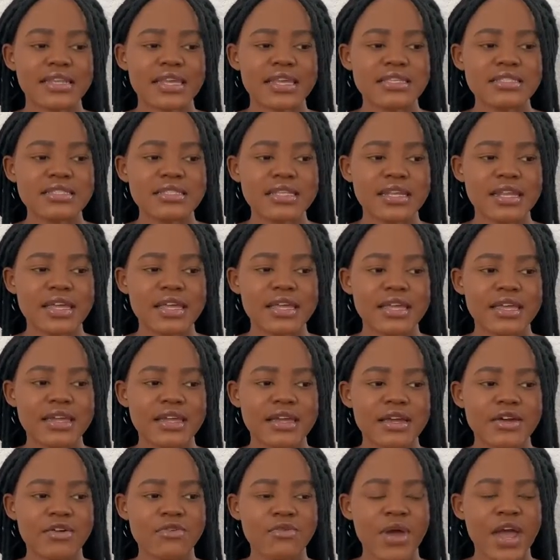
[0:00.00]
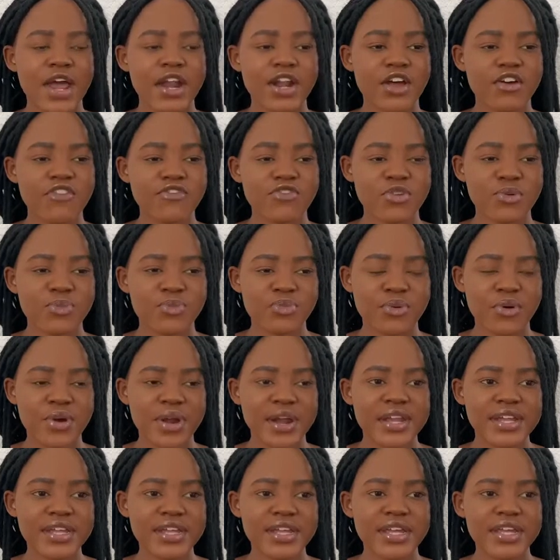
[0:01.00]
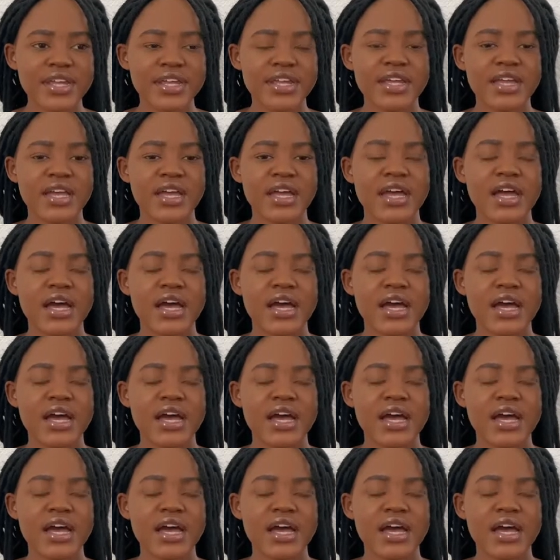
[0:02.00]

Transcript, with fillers: yesterday, right after praying,